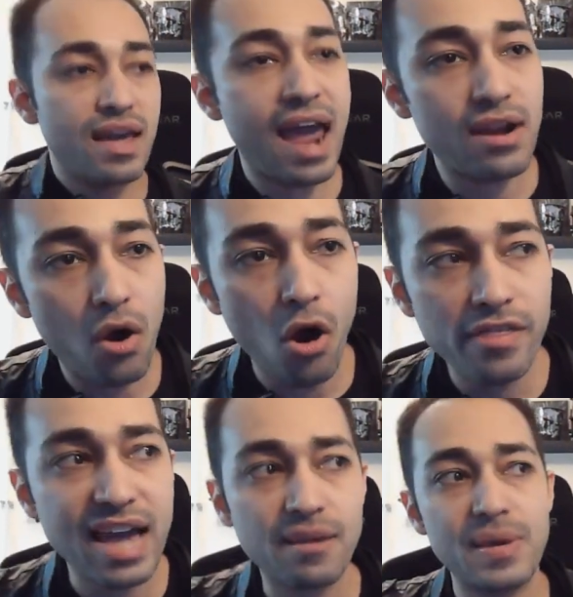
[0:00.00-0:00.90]
And all
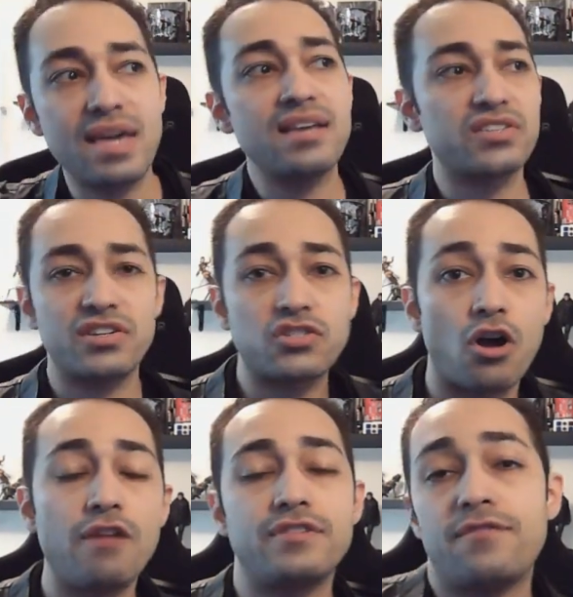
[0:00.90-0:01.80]
that could be easily
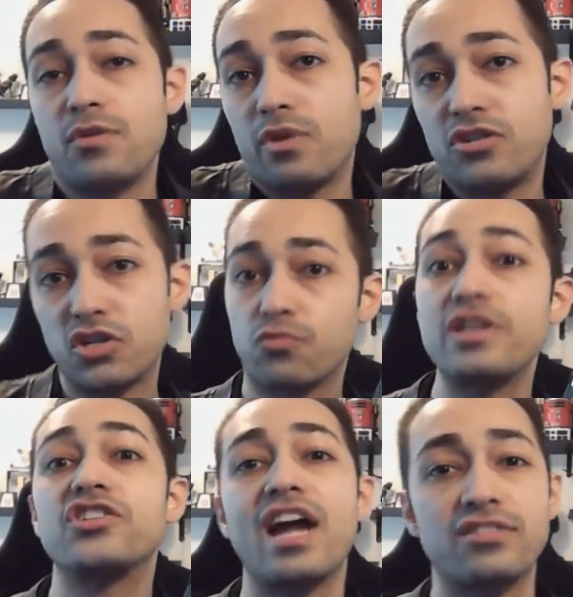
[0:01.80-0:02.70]
solved if you would have just
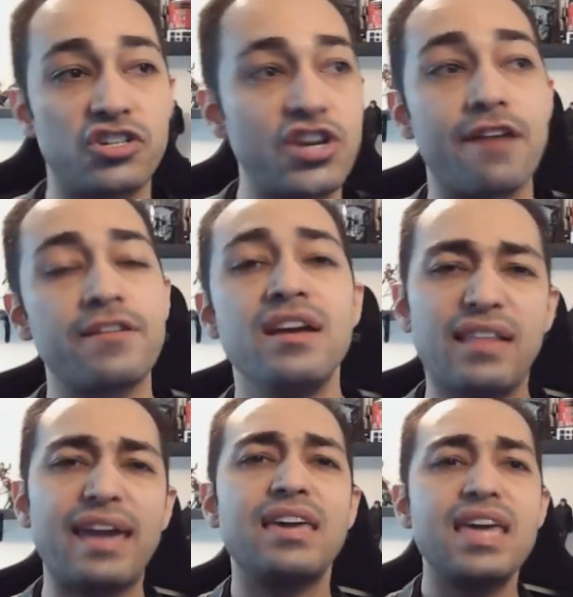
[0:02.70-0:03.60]
reached out to Geoff.
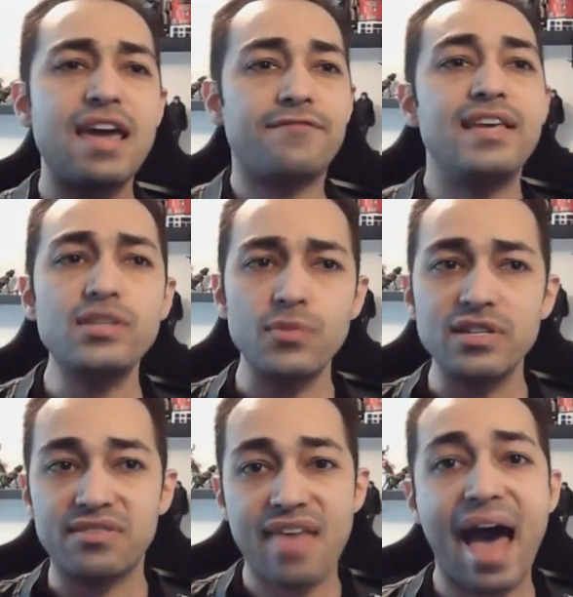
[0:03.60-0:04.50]
Like, if this
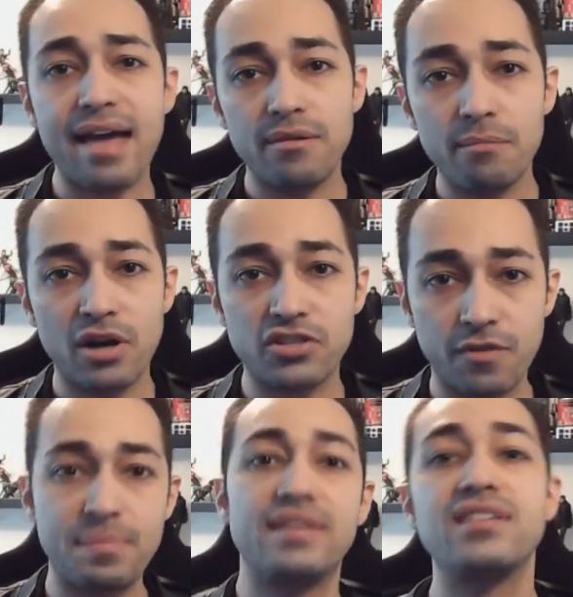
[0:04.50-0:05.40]
was that much of a
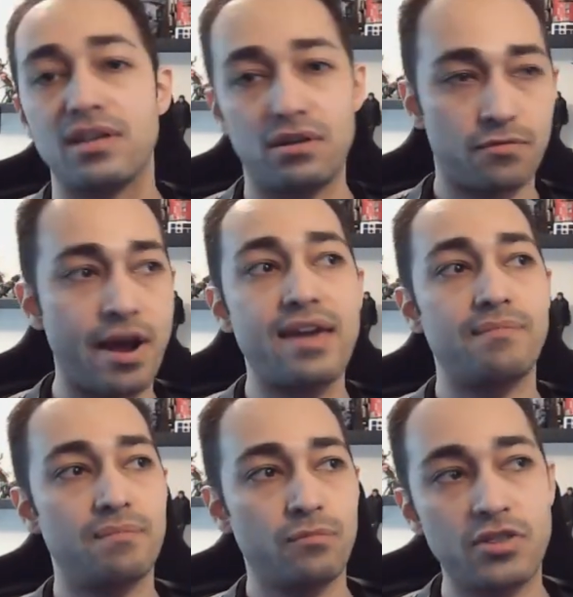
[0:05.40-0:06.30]
big deal, right,
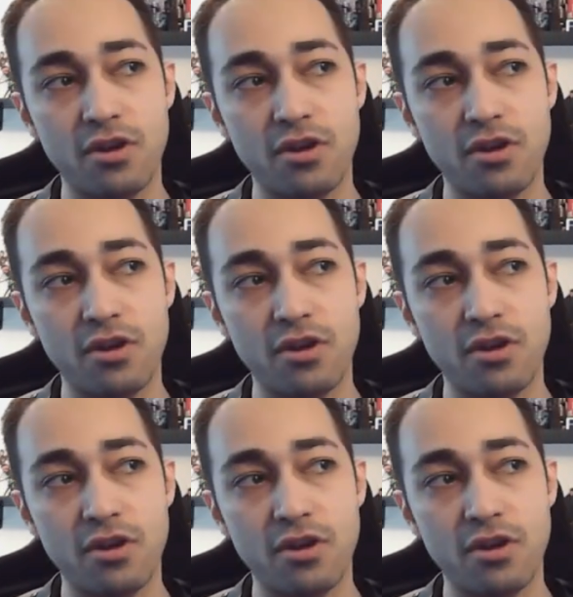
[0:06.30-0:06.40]
with your